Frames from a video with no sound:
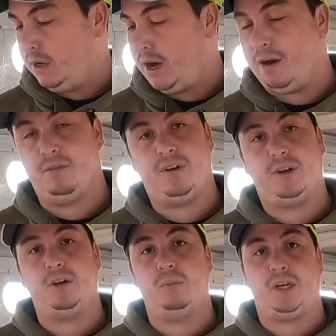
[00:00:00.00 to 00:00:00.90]
I have a very
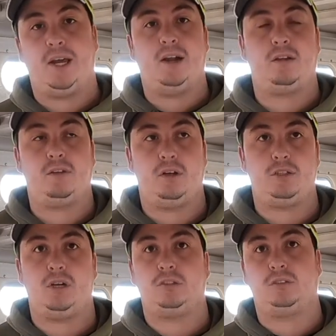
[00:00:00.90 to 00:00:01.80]
good mechanic that I
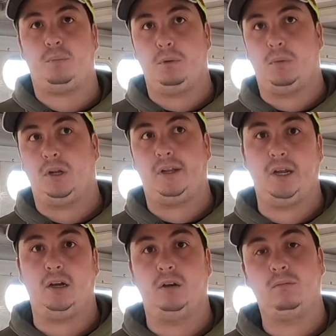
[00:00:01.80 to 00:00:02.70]
trust up in
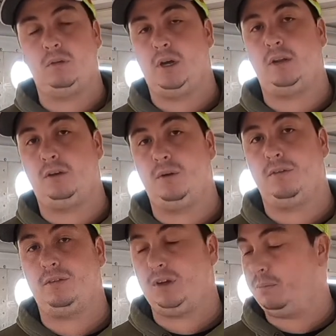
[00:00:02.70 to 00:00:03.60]
Montana. I do
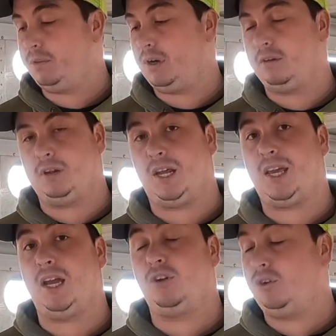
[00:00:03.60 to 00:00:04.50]
everything up there that I
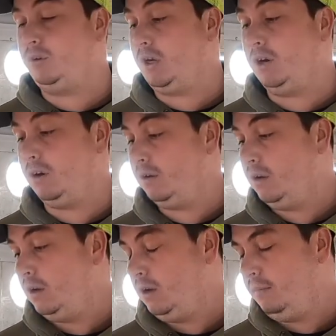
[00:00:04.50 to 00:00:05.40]
can't do here
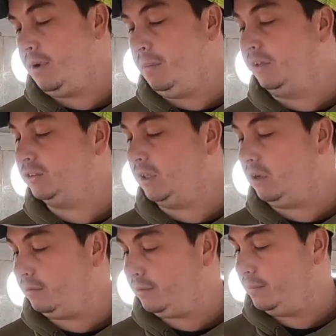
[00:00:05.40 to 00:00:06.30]
by
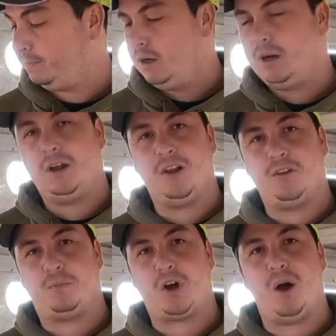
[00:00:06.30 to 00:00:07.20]
myself.
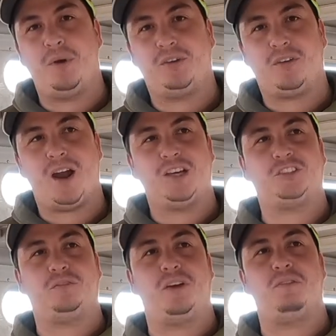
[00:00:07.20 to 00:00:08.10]
Another commenter
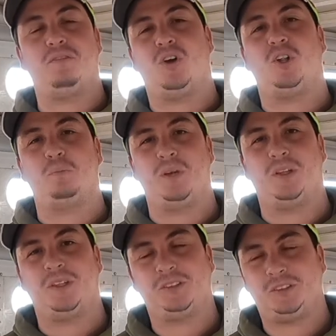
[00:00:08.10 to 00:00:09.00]
asked if I've ever hauled
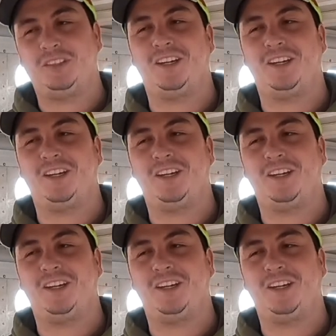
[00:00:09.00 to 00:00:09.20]
piglets.